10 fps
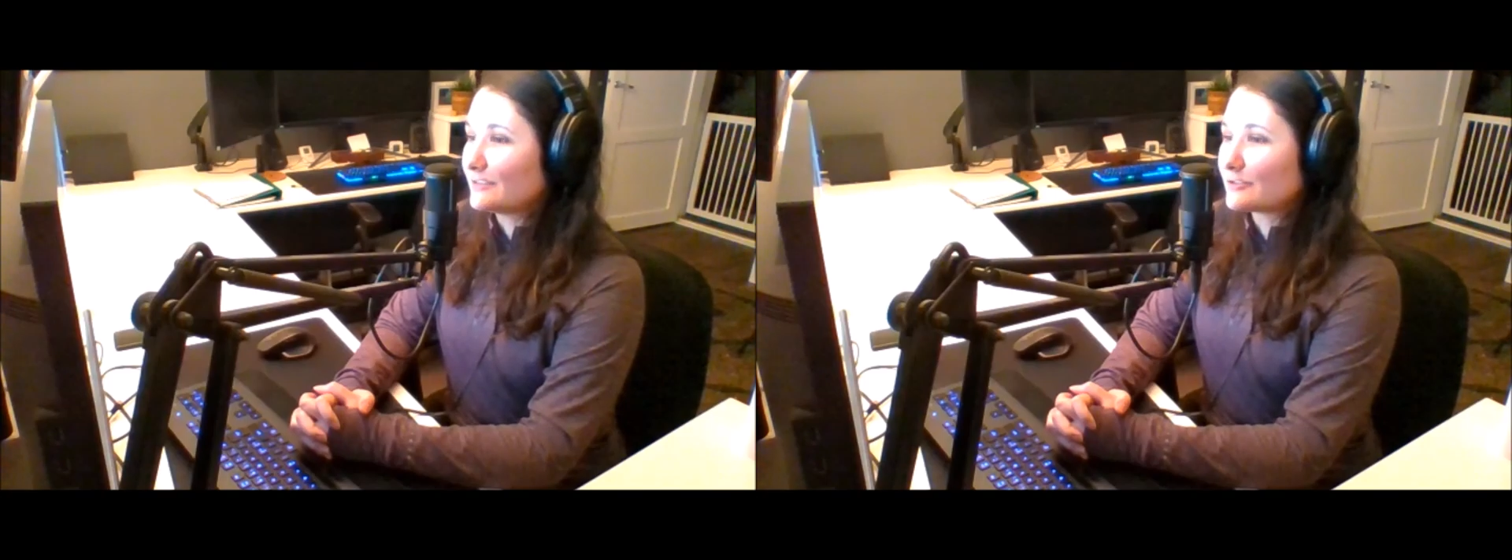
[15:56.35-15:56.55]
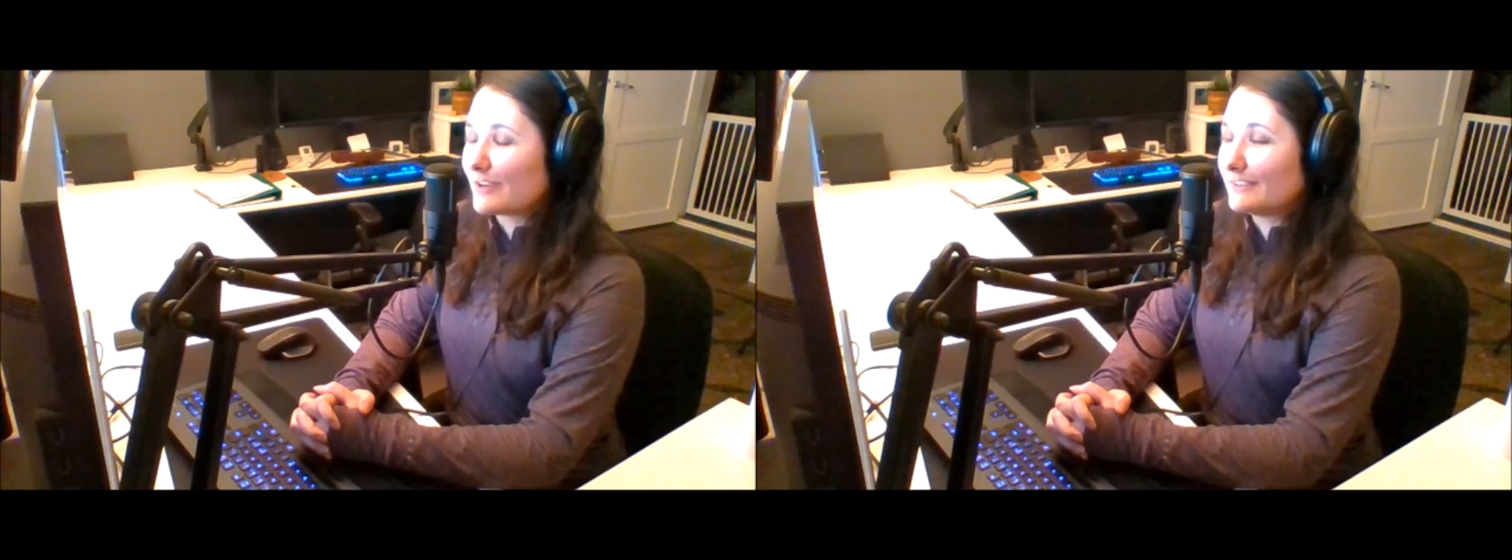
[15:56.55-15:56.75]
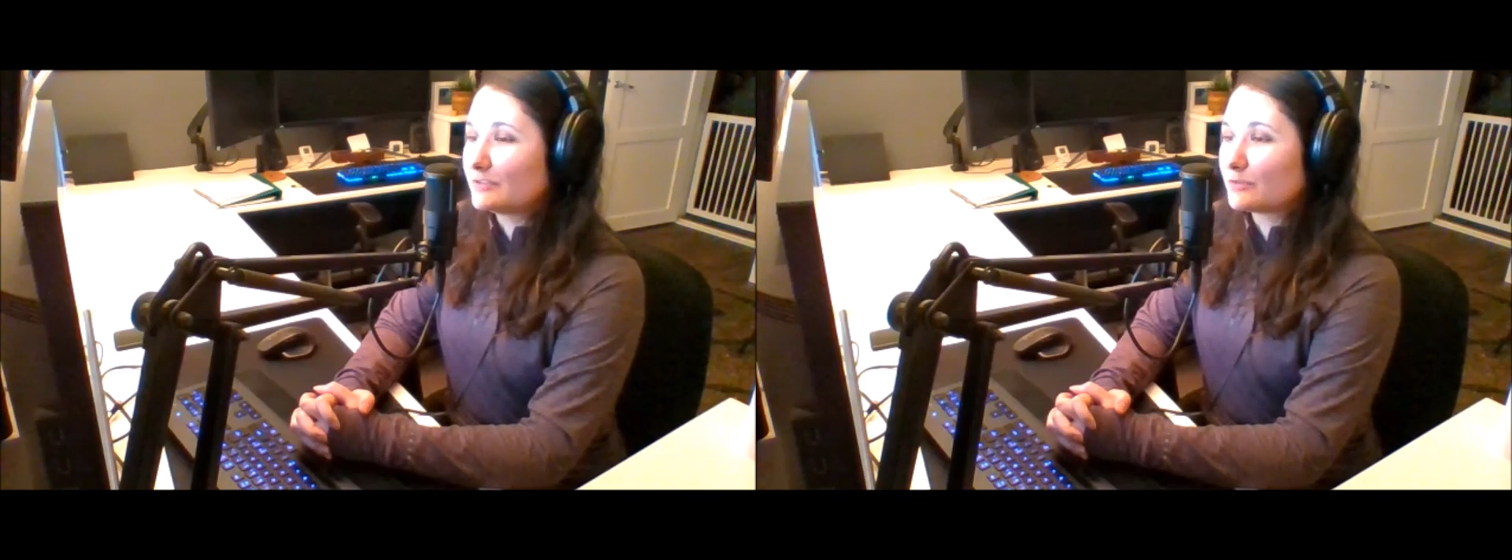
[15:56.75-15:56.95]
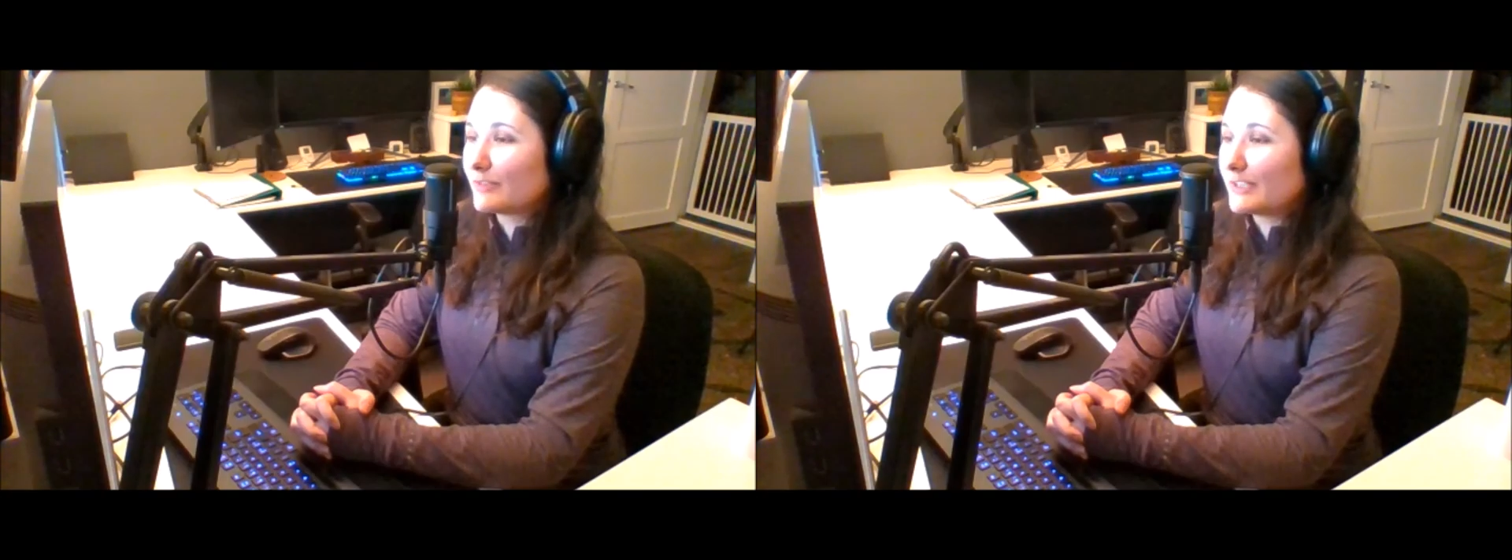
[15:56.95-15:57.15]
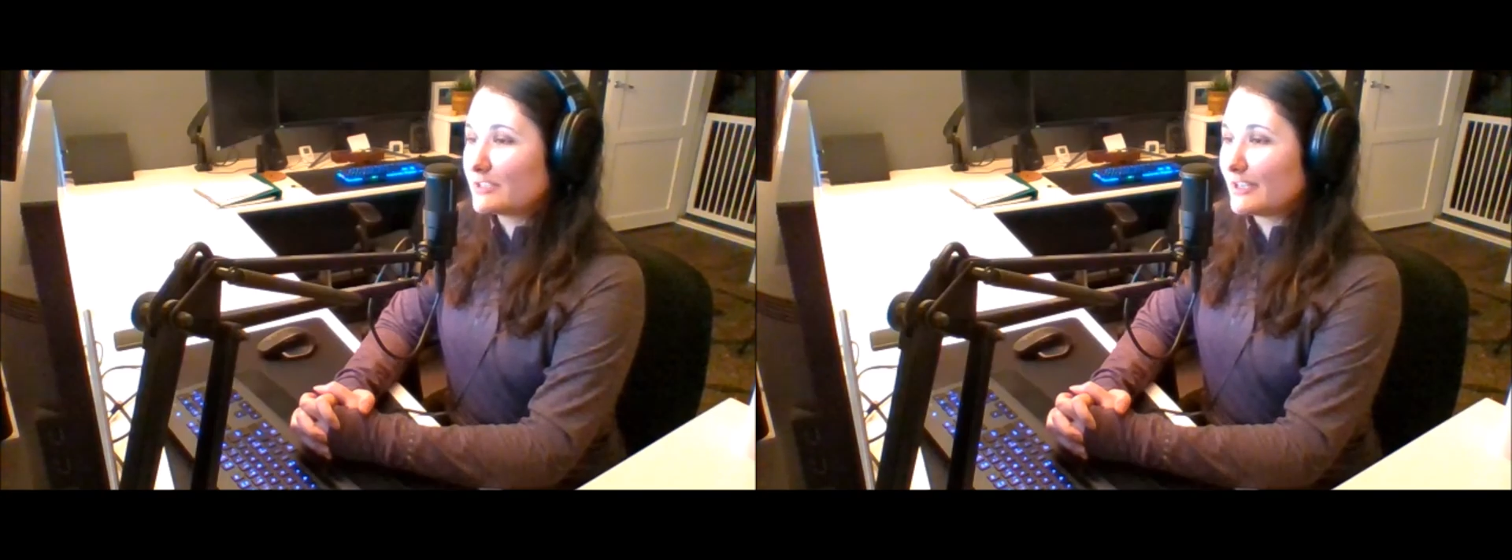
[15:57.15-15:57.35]
try to
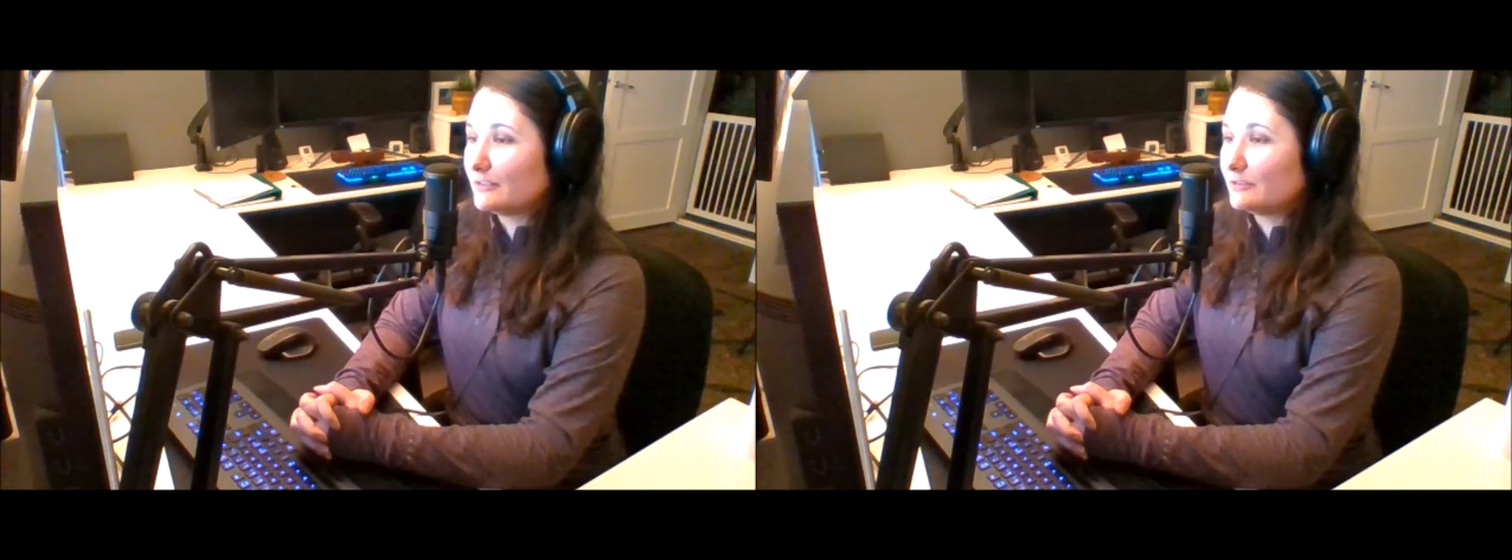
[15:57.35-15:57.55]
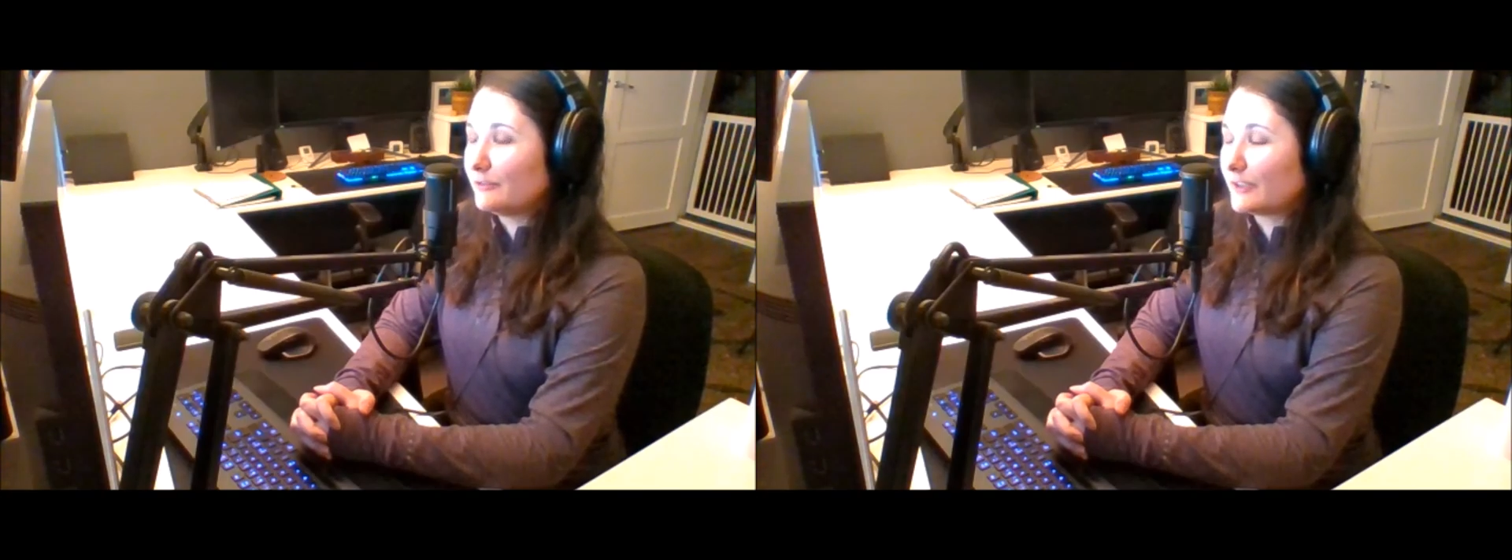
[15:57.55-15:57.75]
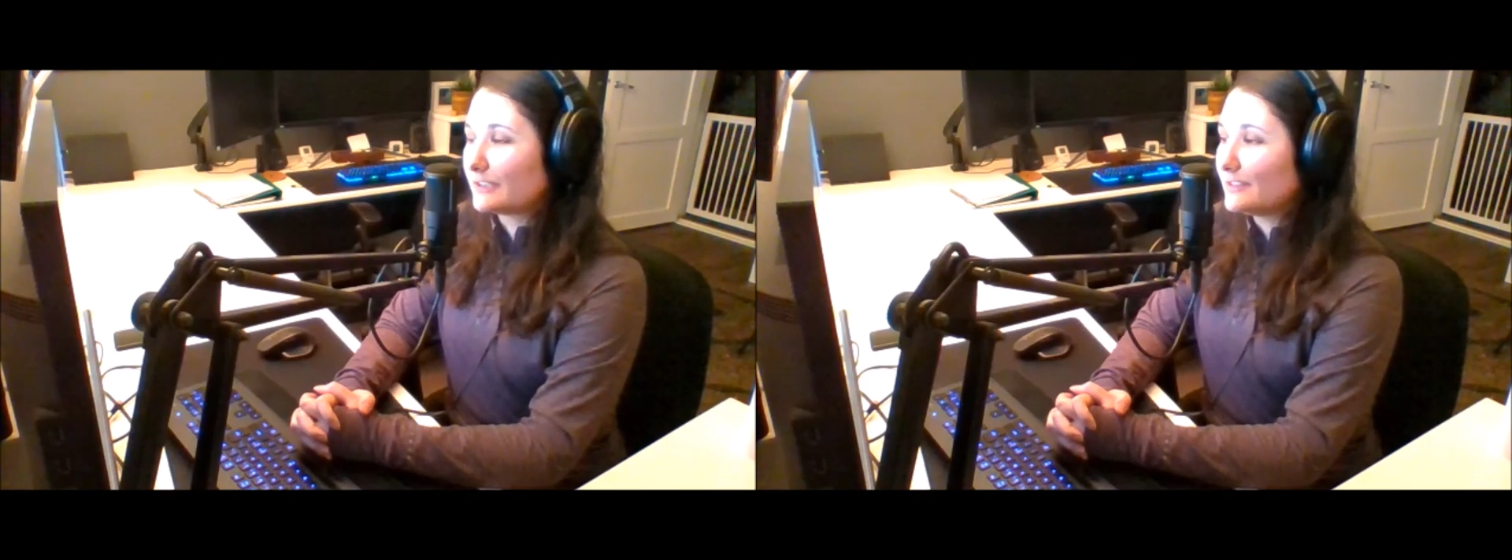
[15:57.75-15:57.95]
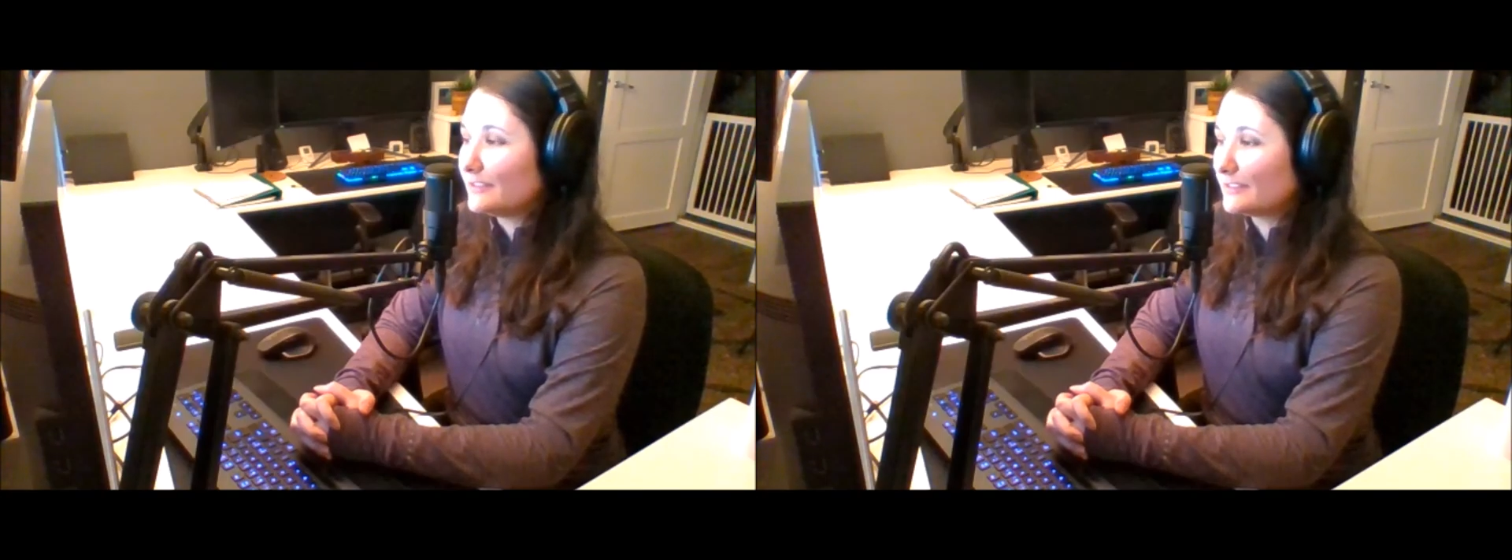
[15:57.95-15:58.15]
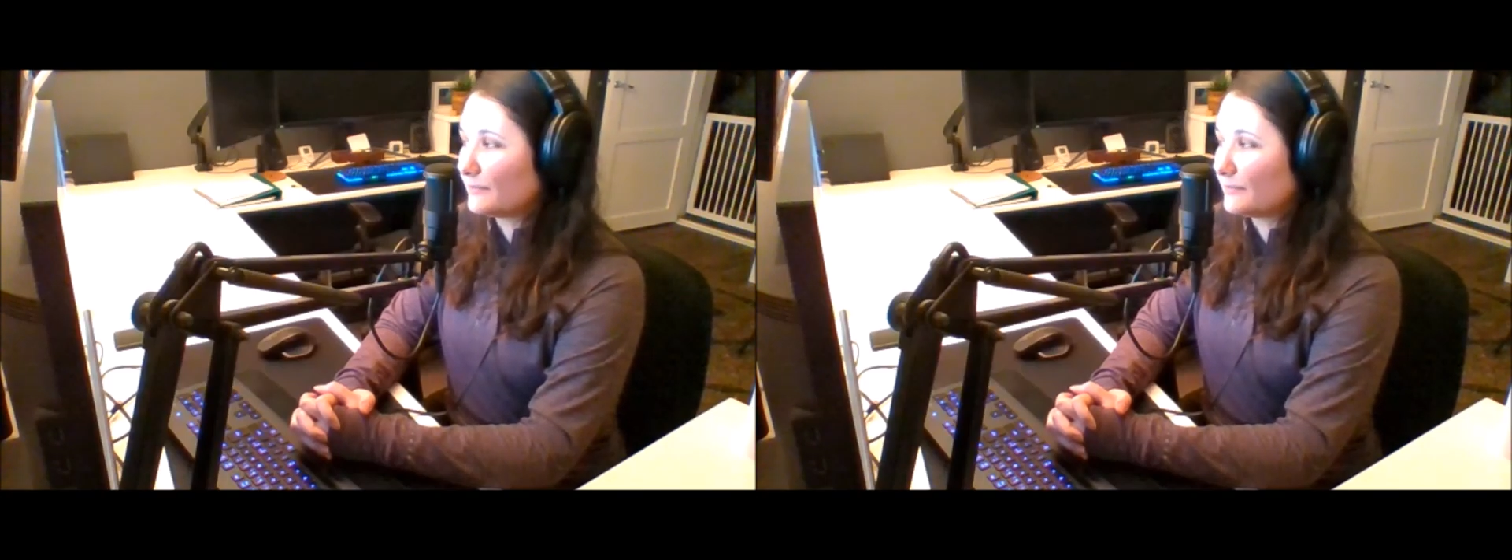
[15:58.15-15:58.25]
reach out first